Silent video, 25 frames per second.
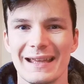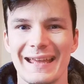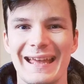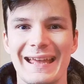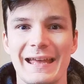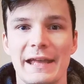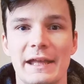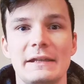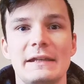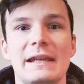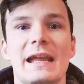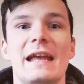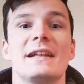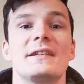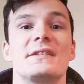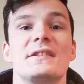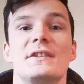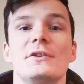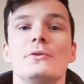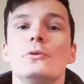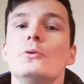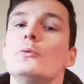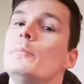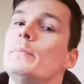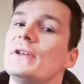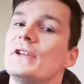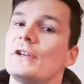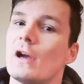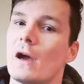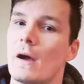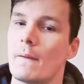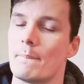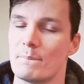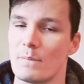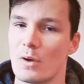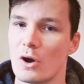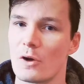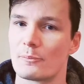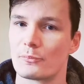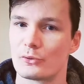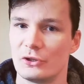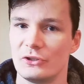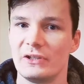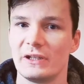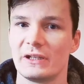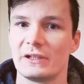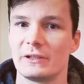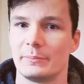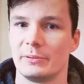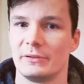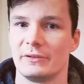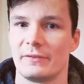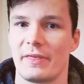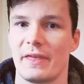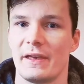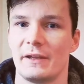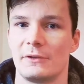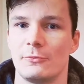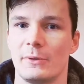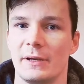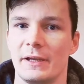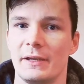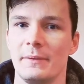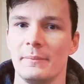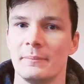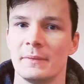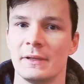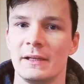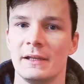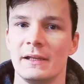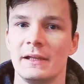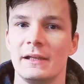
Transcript: And as you become more predictable that way,